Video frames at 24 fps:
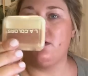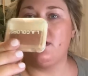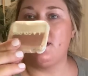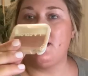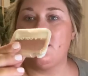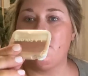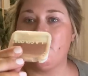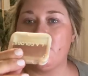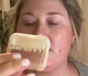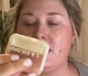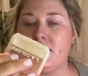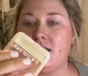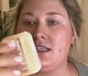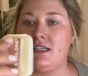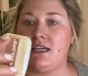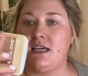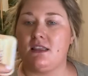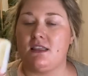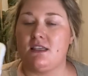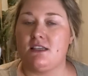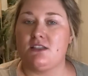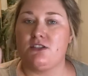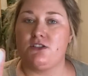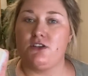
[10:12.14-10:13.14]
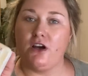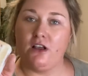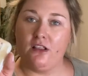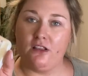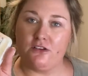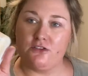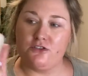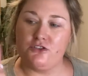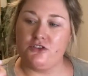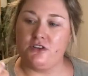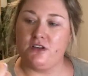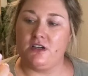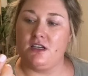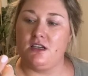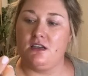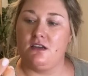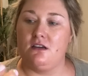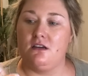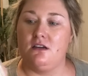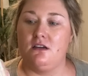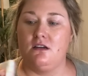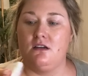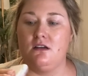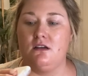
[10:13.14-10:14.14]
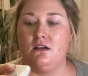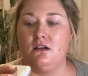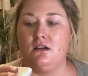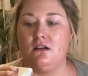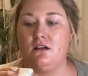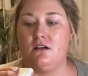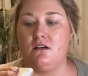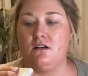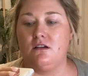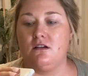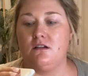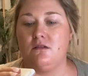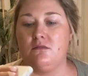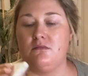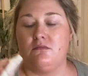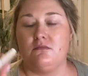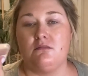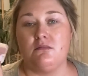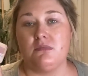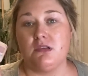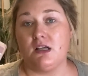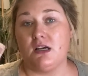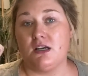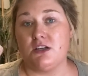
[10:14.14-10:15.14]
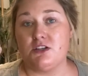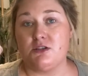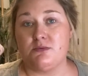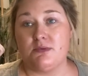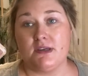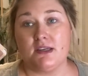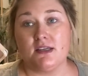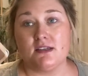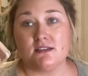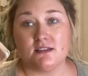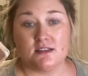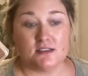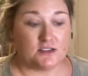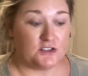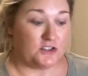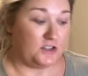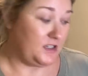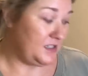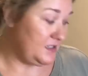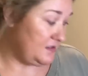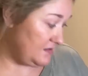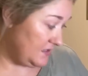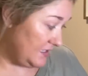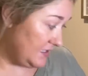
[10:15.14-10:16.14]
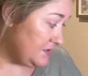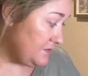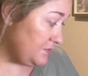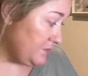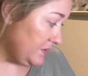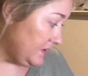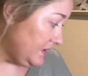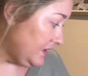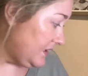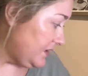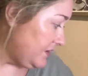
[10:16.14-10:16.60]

and then we're gonna take this Dollar Tree blush because it's good. It's really